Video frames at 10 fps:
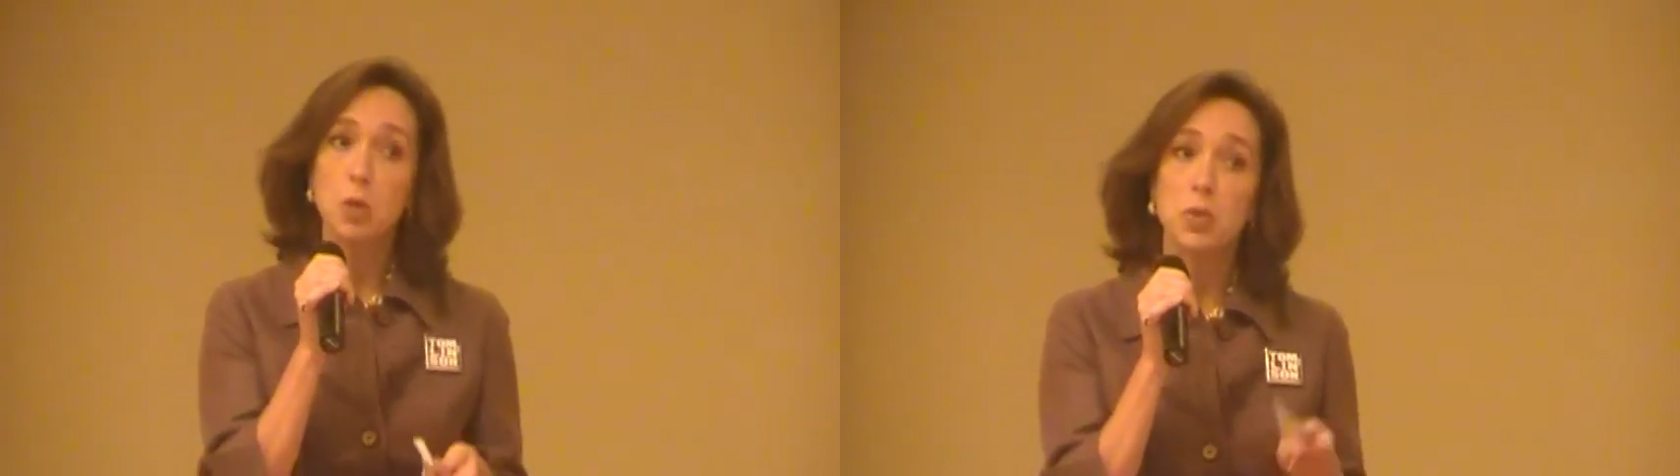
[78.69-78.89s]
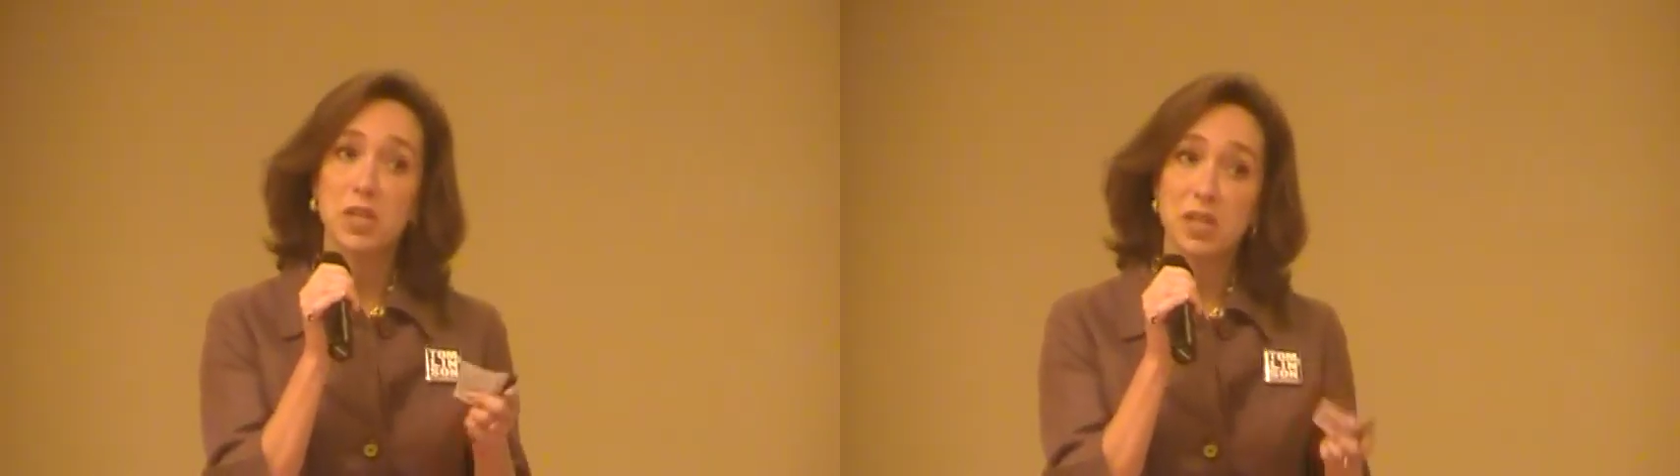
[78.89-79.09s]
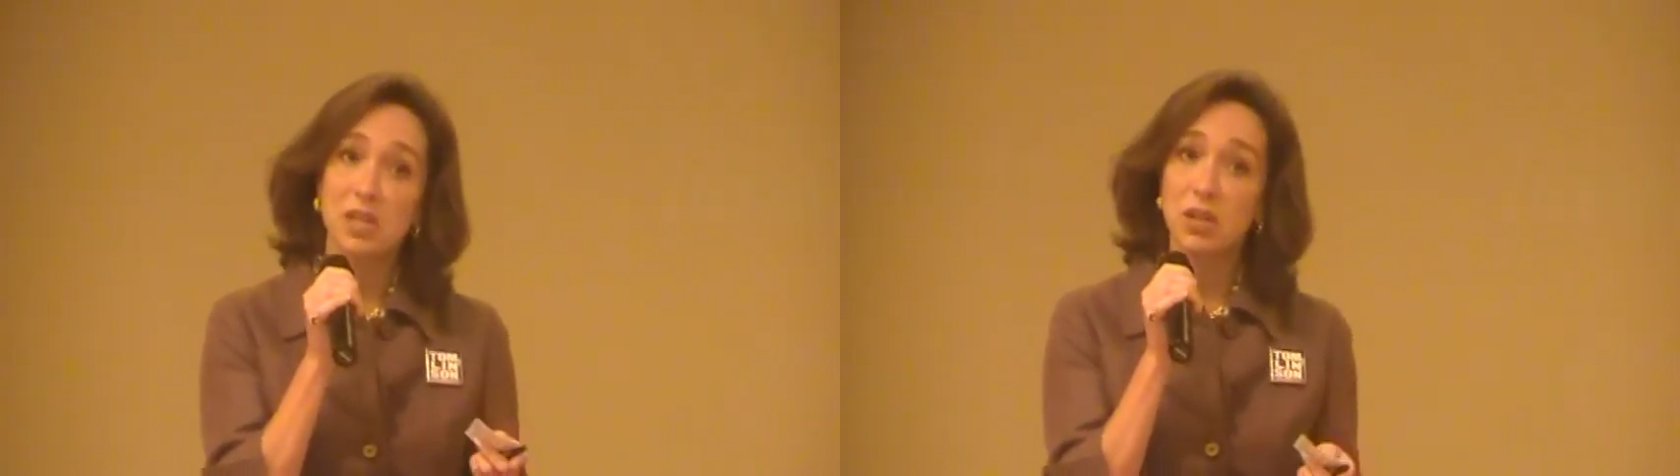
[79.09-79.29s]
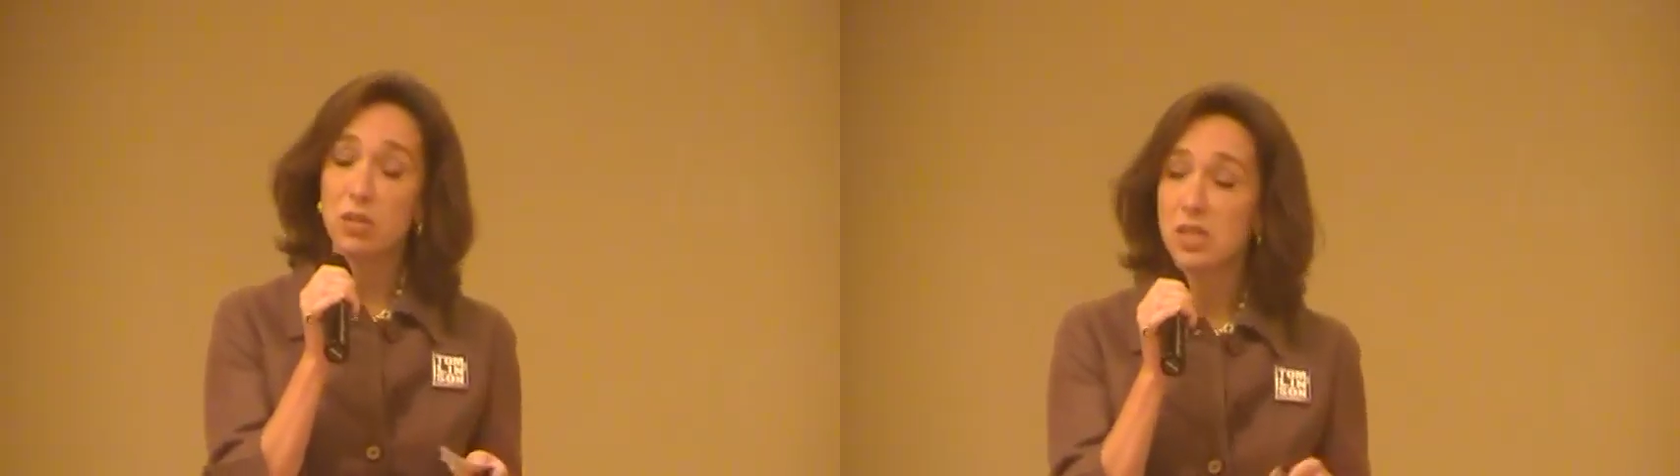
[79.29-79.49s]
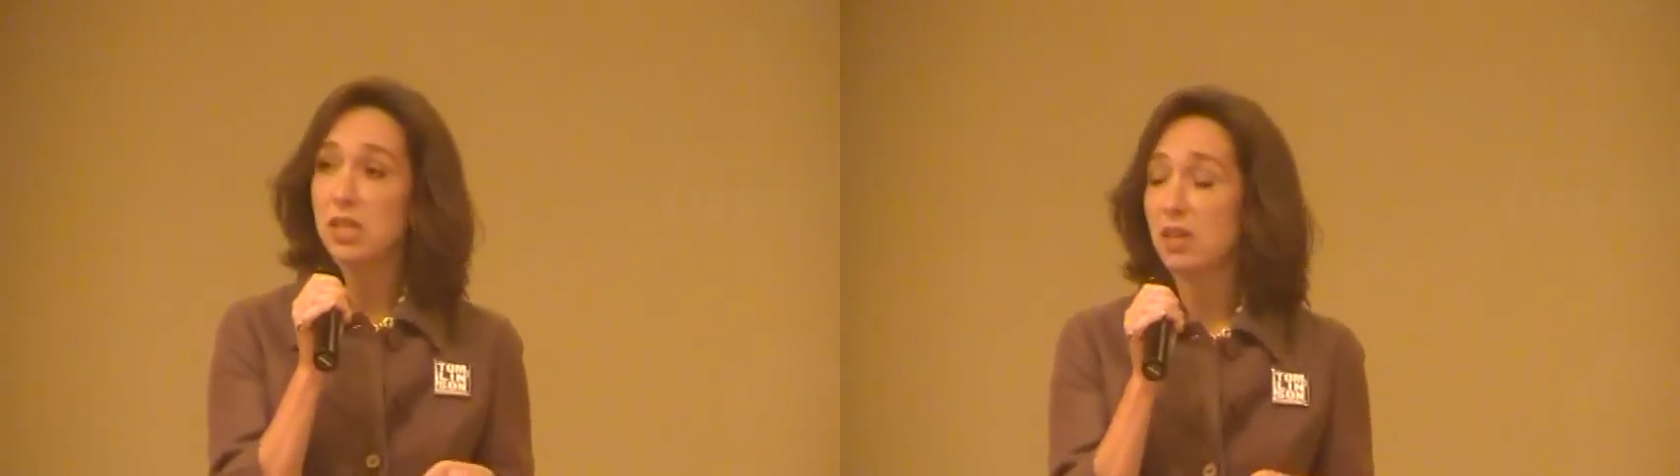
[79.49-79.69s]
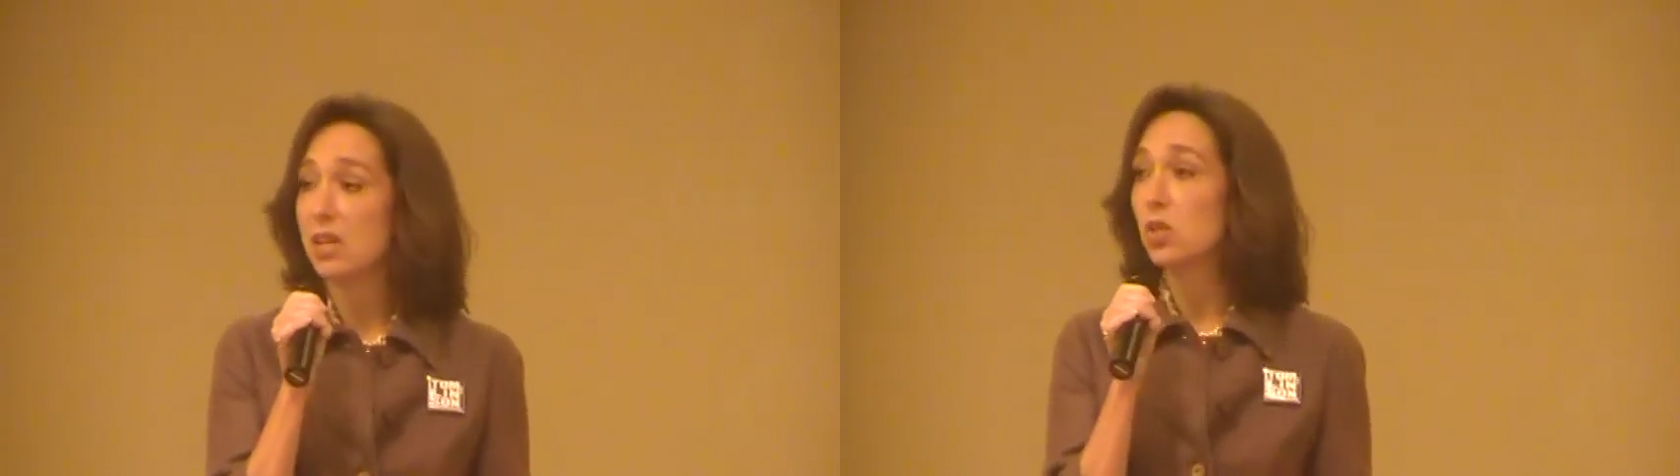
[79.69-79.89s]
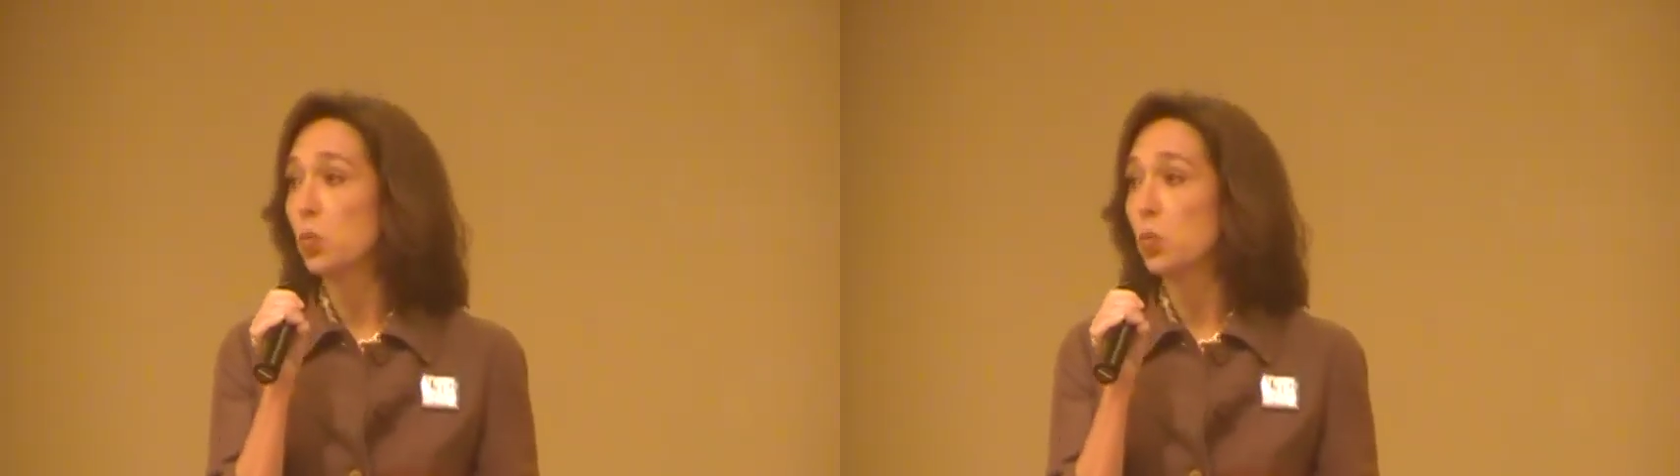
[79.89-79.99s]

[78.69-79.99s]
because I guarantee that to